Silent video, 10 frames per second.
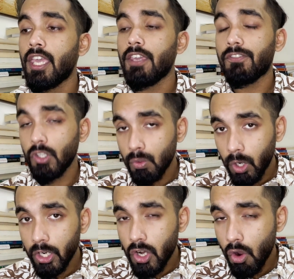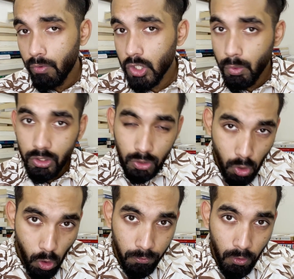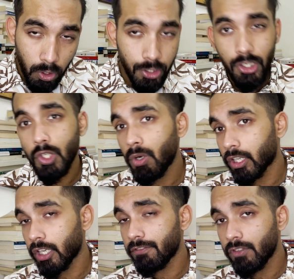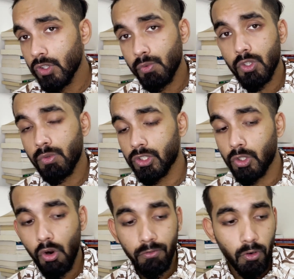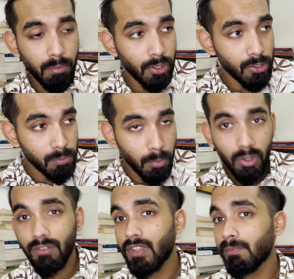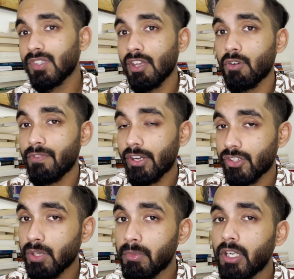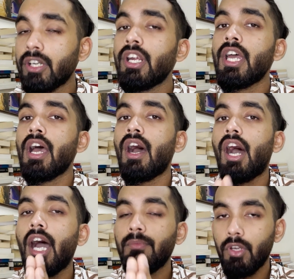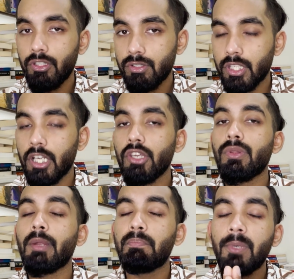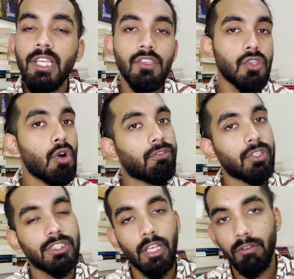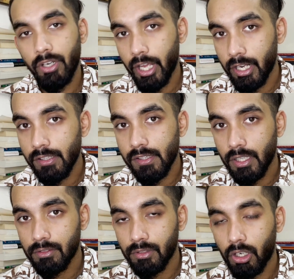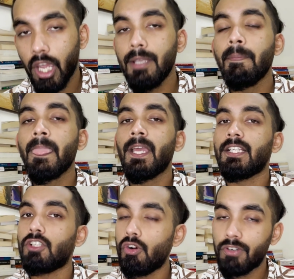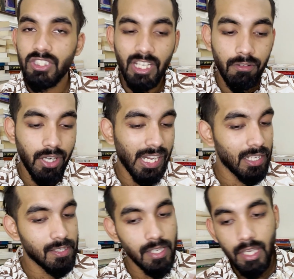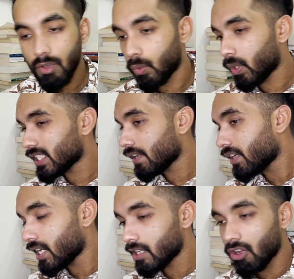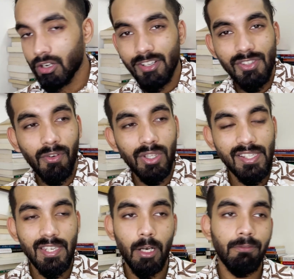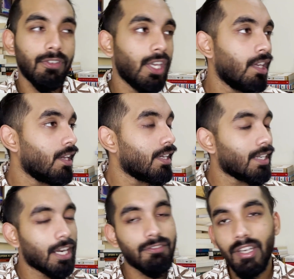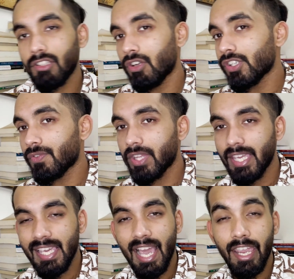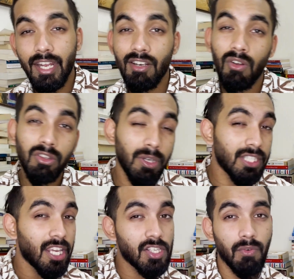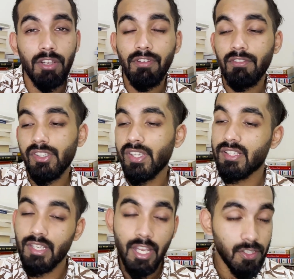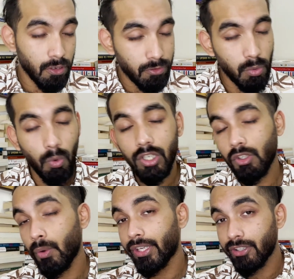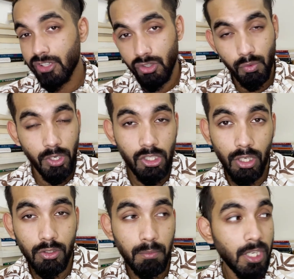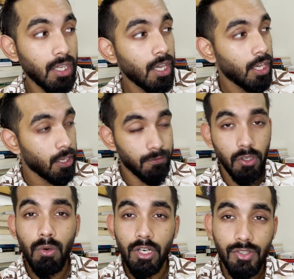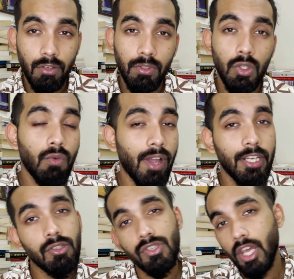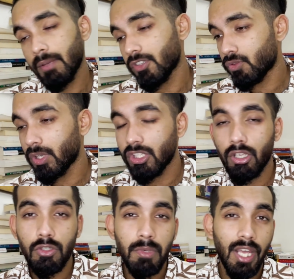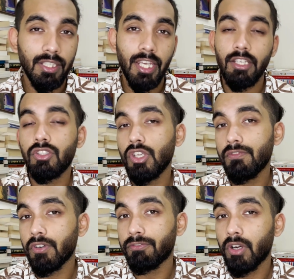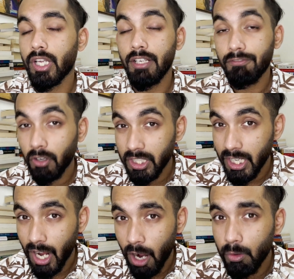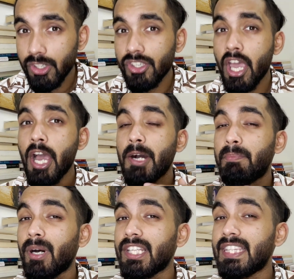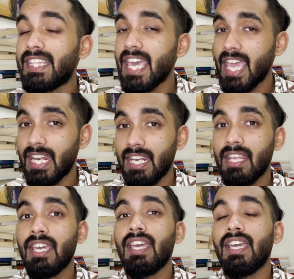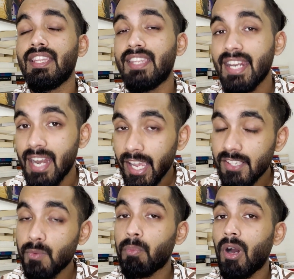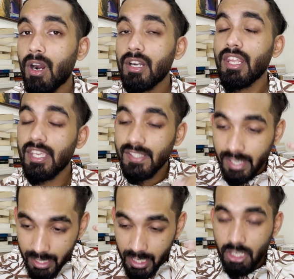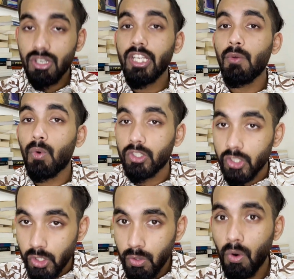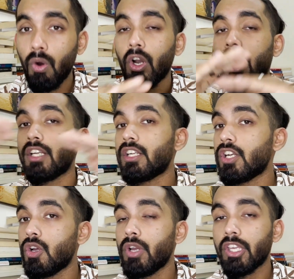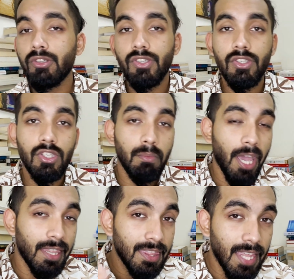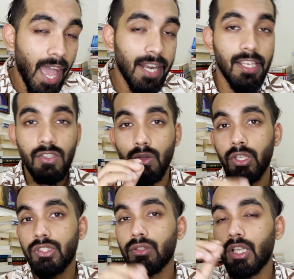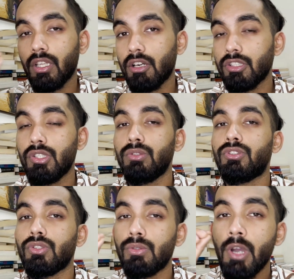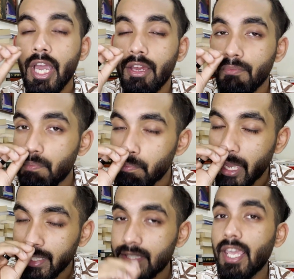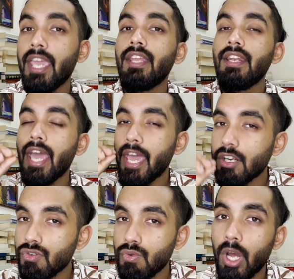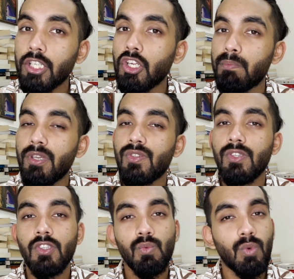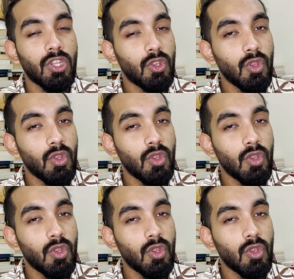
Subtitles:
if you want to know which one to go for, you are confused which one to go for because both of them sound very similar, I'm going to tell you that please go for Delaware LLC, okay? Go for Delaware LLC, $179 for the setup fee, $95 for the EIN, although it takes 45 to 60 days. If you want quicker, just reach out to me. If you are someone who values time, just reach out to me. I'll get it to you in 48 hours. But then The next part is literally what you own under no ecosystem, and that is going to allow you to maintain and run your business with